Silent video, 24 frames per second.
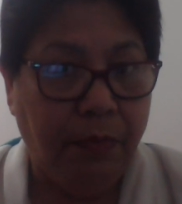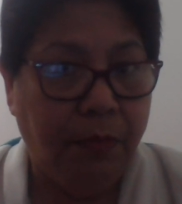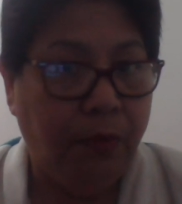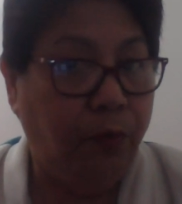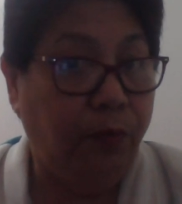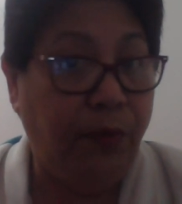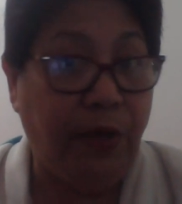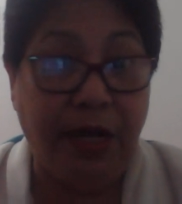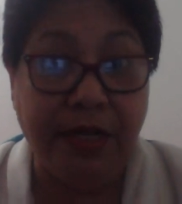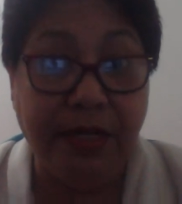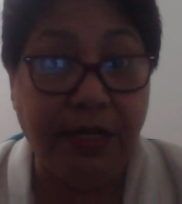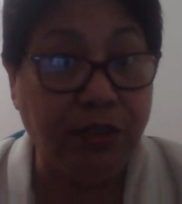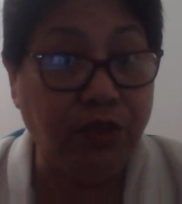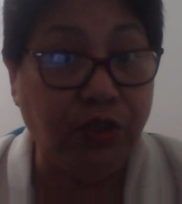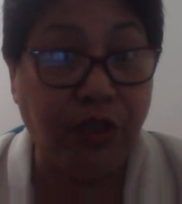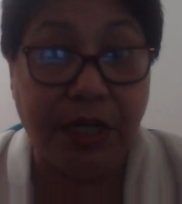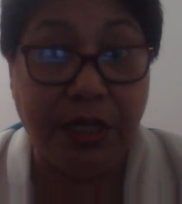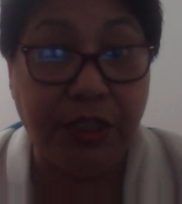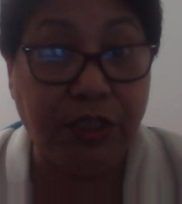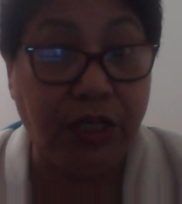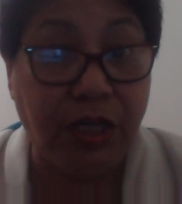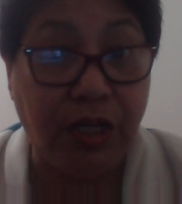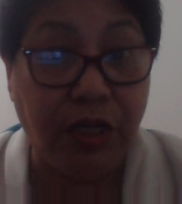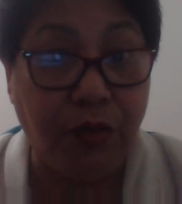We are not
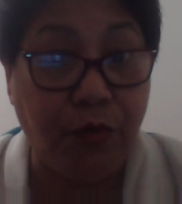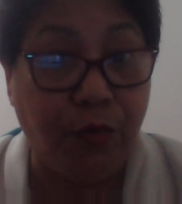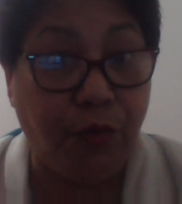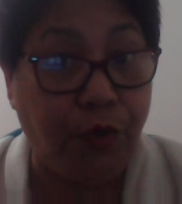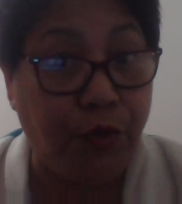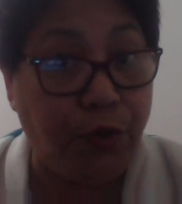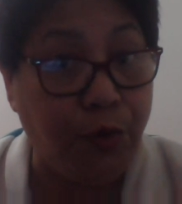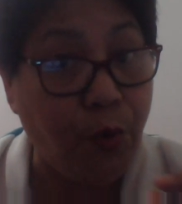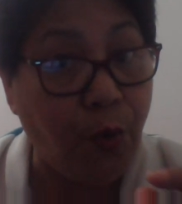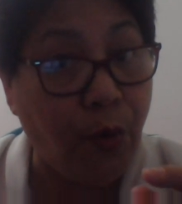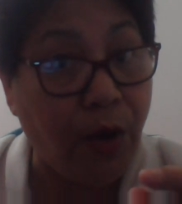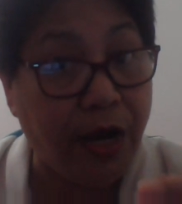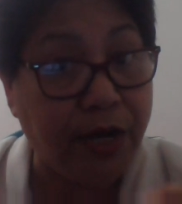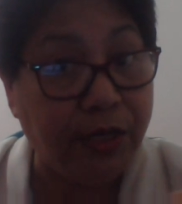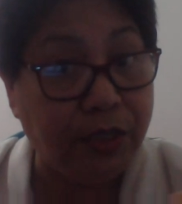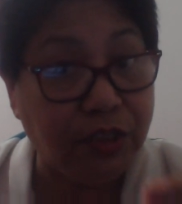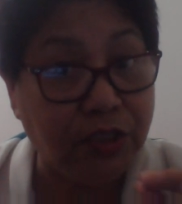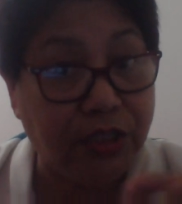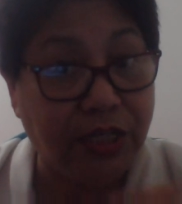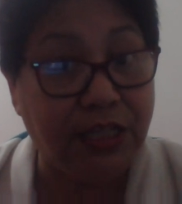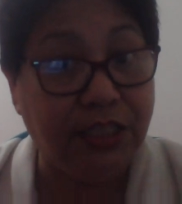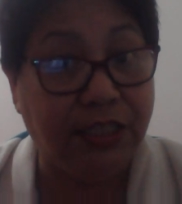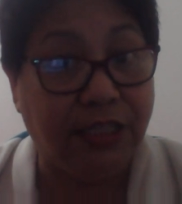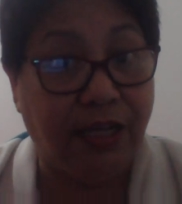chasing you. You are
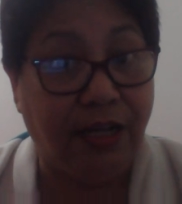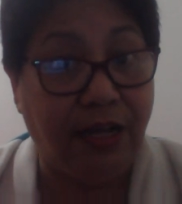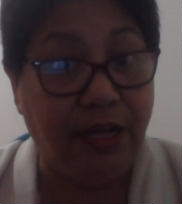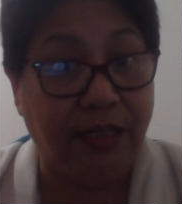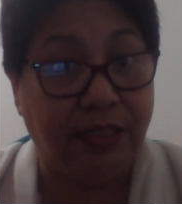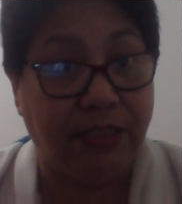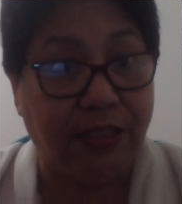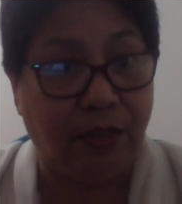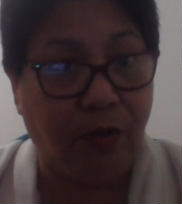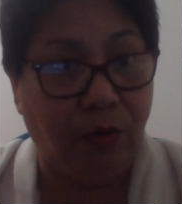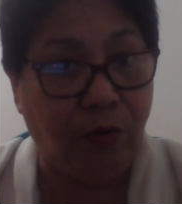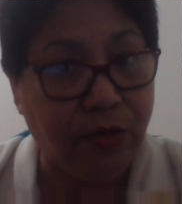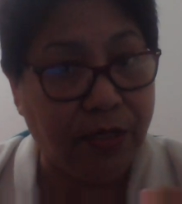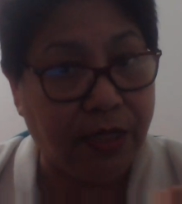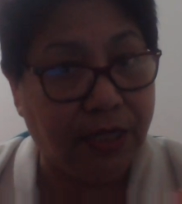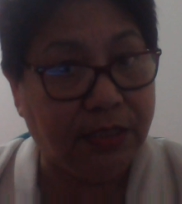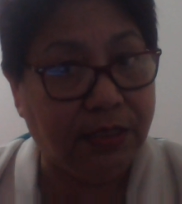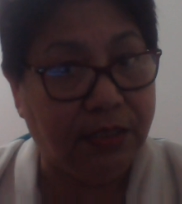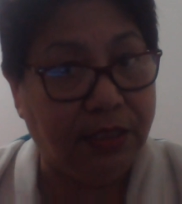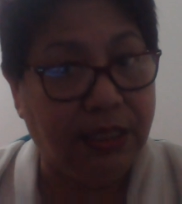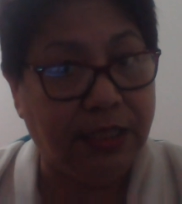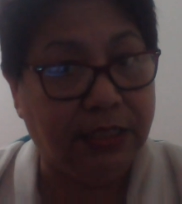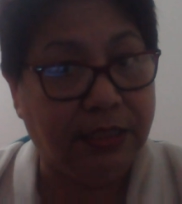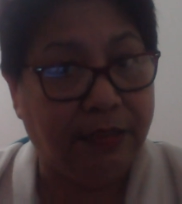chasing us. Look
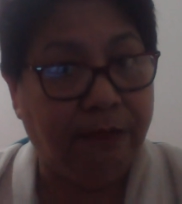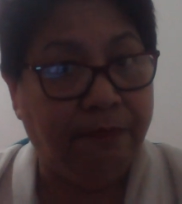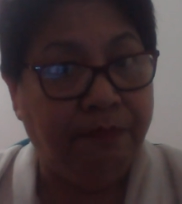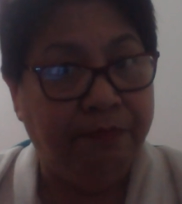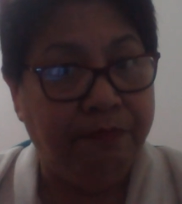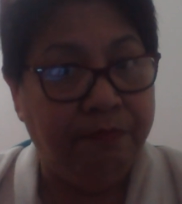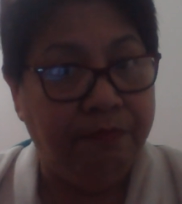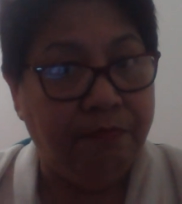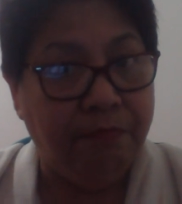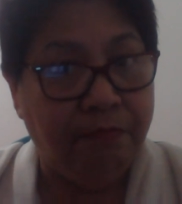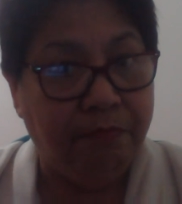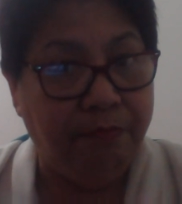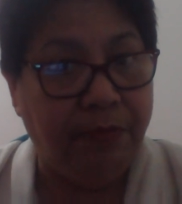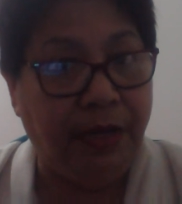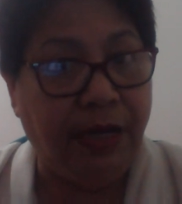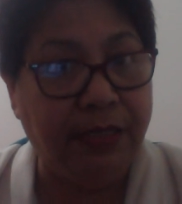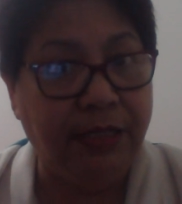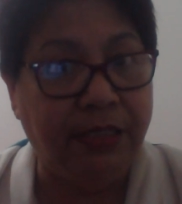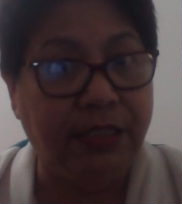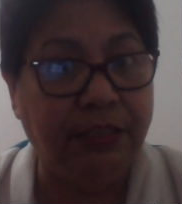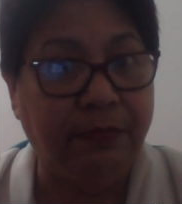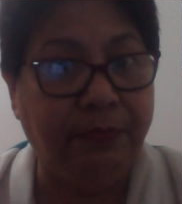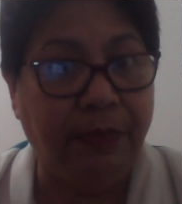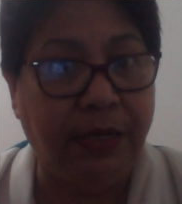at this
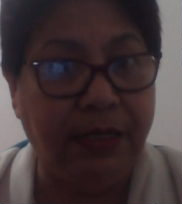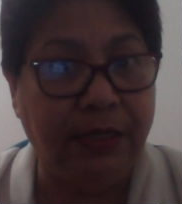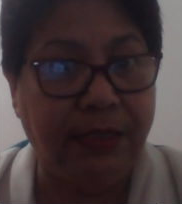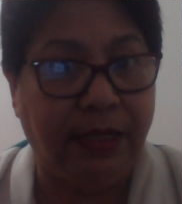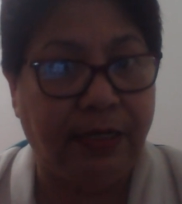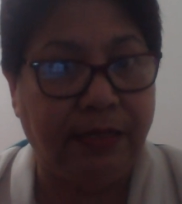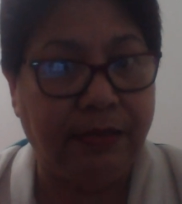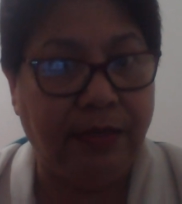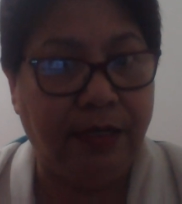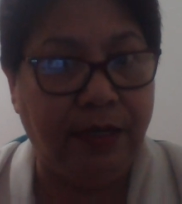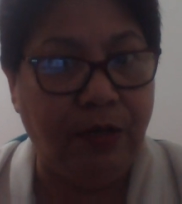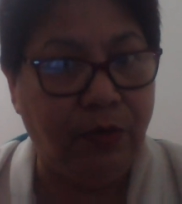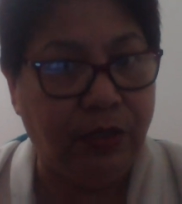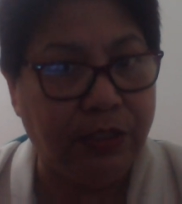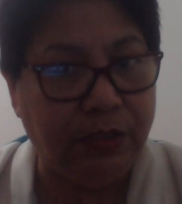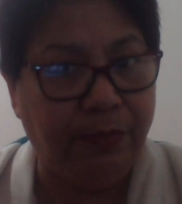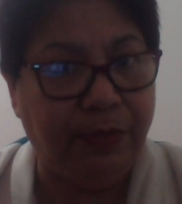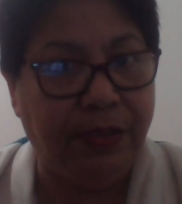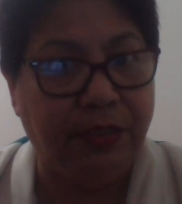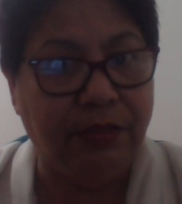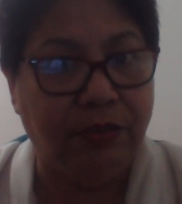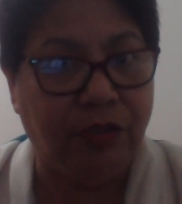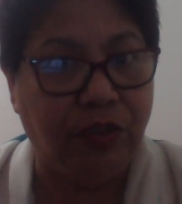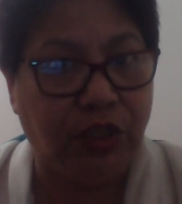buyer's mandate. He has
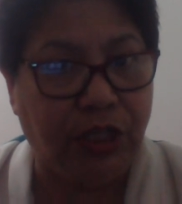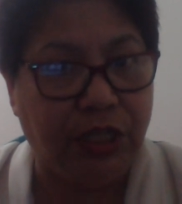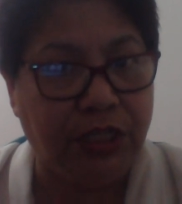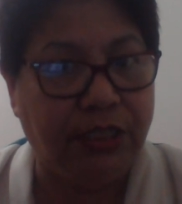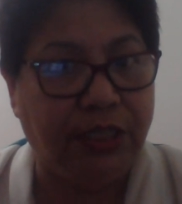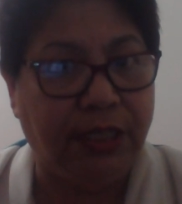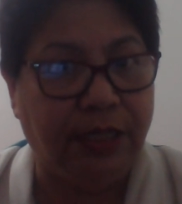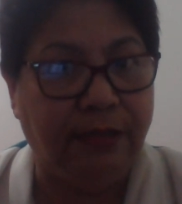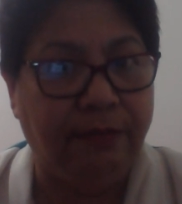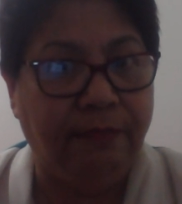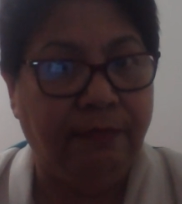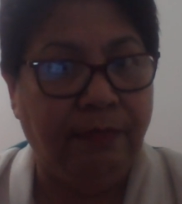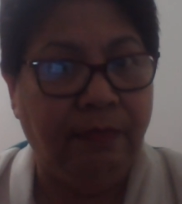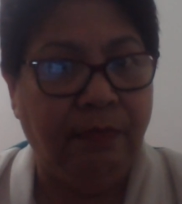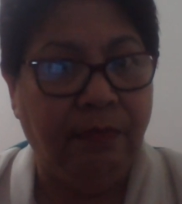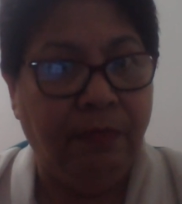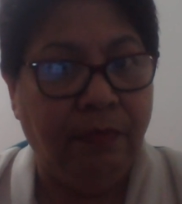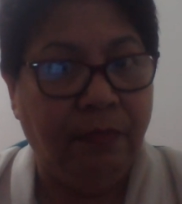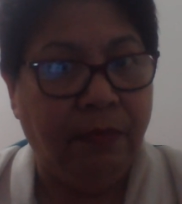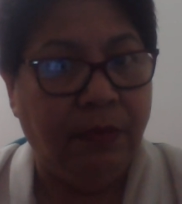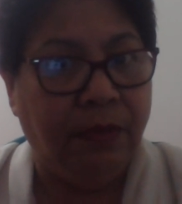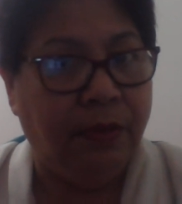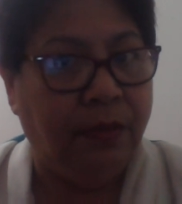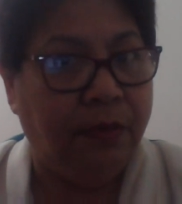been chasing
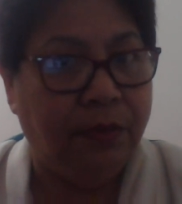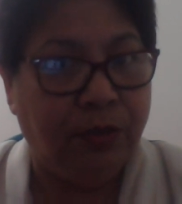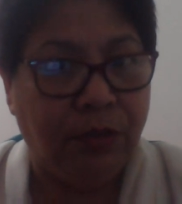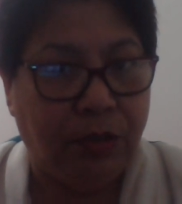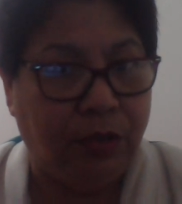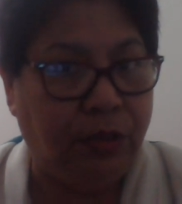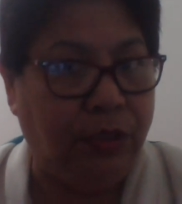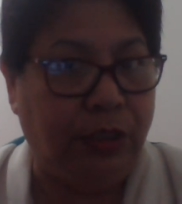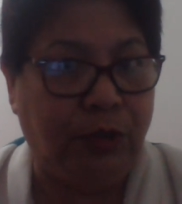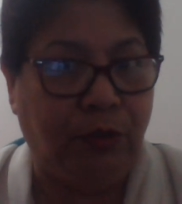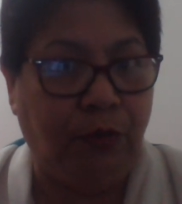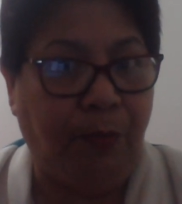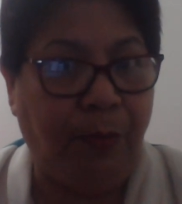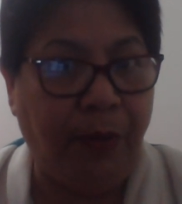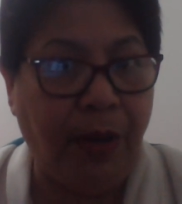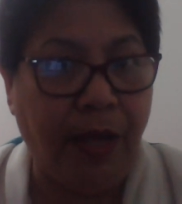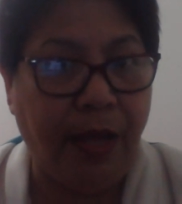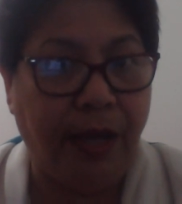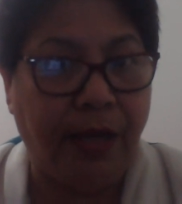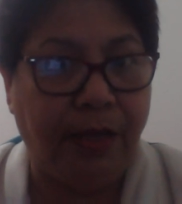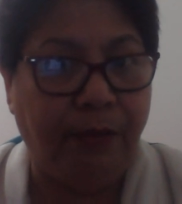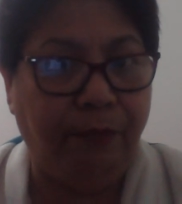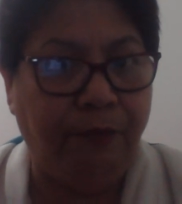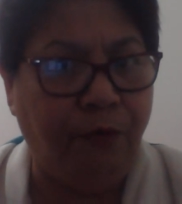the
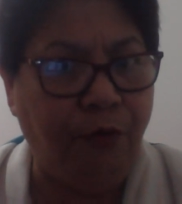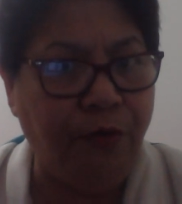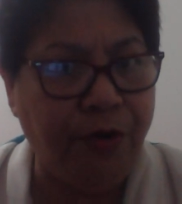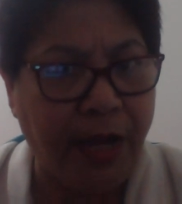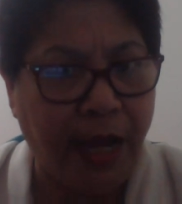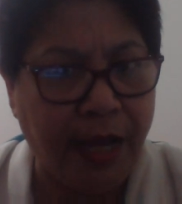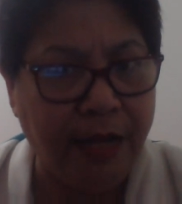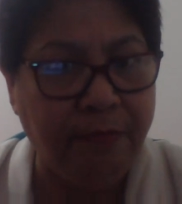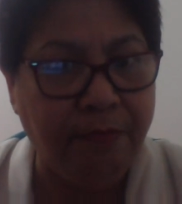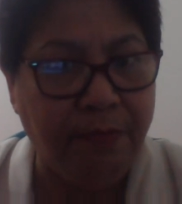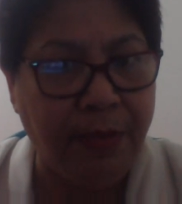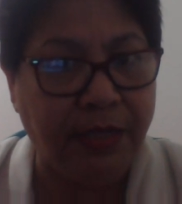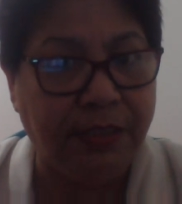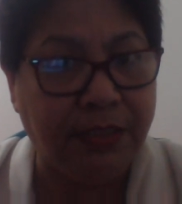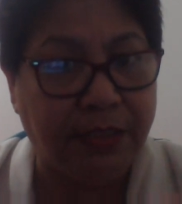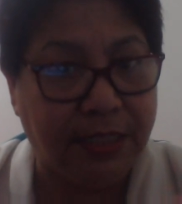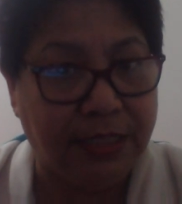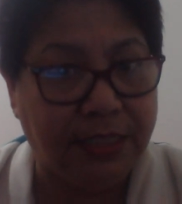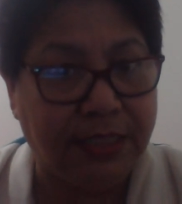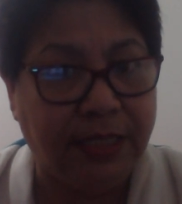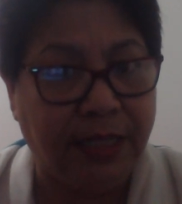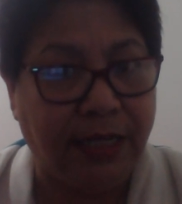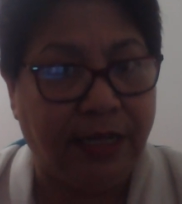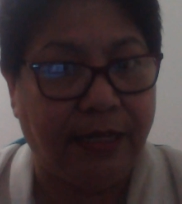supply for 9 months, he
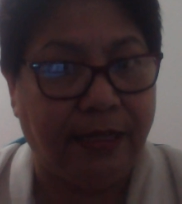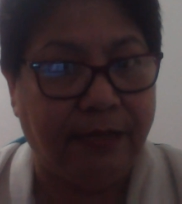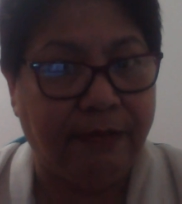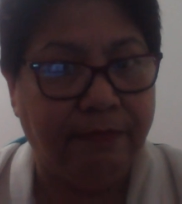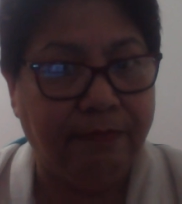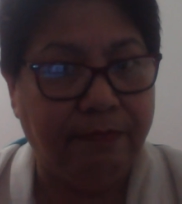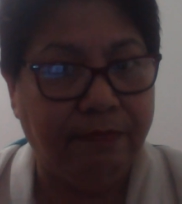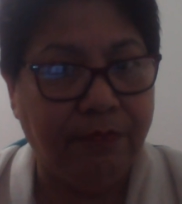said.